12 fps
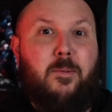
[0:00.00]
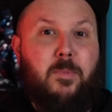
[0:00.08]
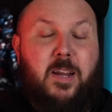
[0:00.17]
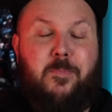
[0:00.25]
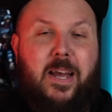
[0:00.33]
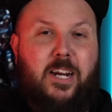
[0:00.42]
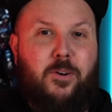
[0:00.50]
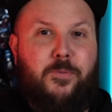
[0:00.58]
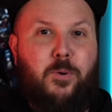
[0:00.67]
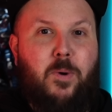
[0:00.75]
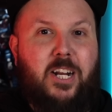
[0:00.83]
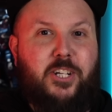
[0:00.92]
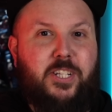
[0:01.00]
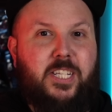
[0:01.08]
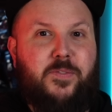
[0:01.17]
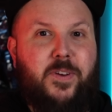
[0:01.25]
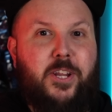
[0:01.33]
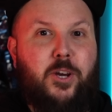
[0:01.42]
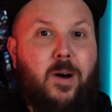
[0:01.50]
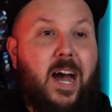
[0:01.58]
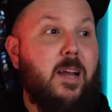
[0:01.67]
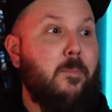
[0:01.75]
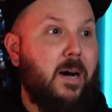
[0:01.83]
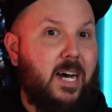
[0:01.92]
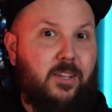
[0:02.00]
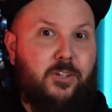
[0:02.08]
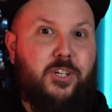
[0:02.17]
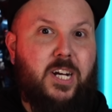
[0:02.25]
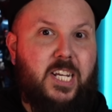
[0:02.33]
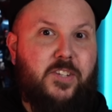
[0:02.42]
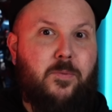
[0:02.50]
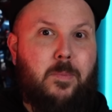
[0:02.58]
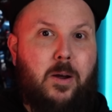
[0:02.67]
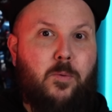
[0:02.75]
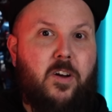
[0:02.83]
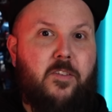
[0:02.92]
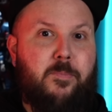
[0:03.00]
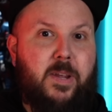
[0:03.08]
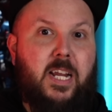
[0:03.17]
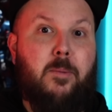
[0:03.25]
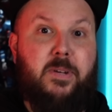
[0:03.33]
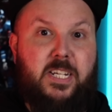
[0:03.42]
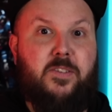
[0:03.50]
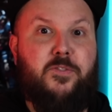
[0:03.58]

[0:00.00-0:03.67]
Mike Becker, if you're watching this video, I apologize for my wife being a piece of